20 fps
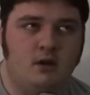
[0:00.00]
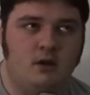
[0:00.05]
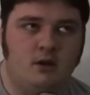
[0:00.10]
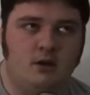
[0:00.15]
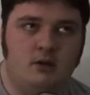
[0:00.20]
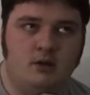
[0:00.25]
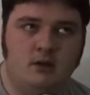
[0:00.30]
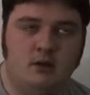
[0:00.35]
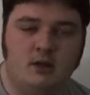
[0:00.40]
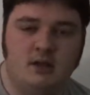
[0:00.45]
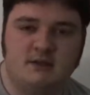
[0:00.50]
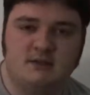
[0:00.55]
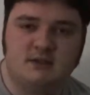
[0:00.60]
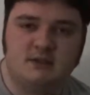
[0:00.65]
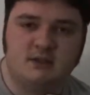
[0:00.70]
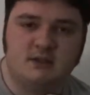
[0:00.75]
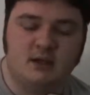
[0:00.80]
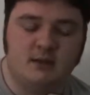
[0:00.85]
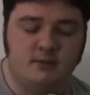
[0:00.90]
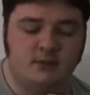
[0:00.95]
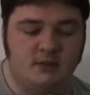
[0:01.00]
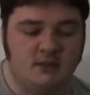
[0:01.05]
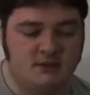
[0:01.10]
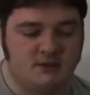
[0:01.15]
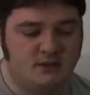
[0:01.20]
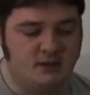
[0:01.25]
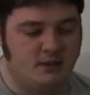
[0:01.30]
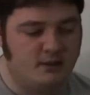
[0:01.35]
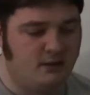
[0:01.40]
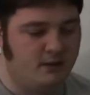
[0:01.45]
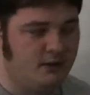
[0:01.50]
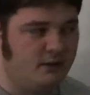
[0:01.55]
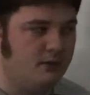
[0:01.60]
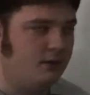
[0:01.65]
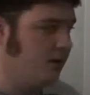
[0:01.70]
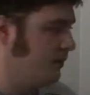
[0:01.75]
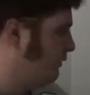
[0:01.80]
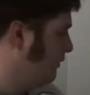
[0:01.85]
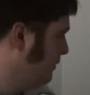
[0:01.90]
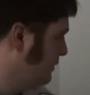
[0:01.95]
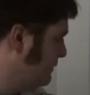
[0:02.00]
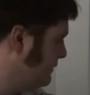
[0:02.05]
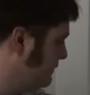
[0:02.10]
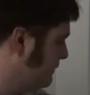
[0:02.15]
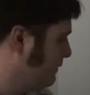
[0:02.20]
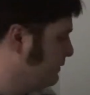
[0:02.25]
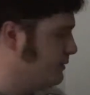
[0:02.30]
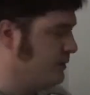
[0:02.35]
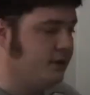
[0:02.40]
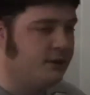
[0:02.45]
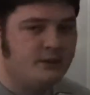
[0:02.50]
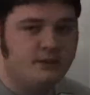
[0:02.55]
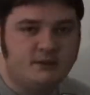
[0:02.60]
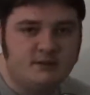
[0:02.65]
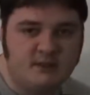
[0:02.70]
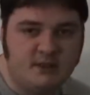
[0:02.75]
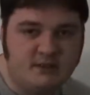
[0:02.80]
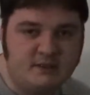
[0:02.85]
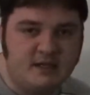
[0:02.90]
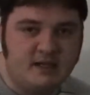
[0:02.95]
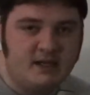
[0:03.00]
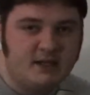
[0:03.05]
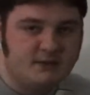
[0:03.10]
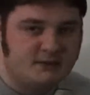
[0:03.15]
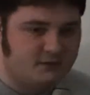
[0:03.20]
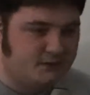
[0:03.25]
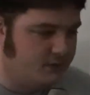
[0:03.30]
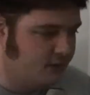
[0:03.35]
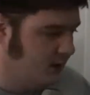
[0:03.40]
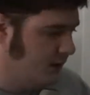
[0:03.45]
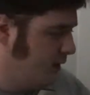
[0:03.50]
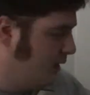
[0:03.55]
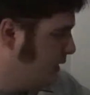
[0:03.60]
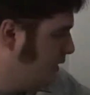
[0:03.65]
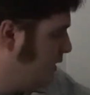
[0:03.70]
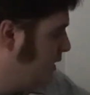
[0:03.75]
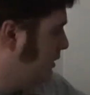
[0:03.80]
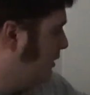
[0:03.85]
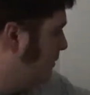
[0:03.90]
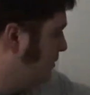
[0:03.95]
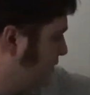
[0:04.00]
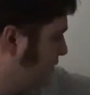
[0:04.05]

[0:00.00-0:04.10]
a closet? I mean, it's got like a green screen, a desk, a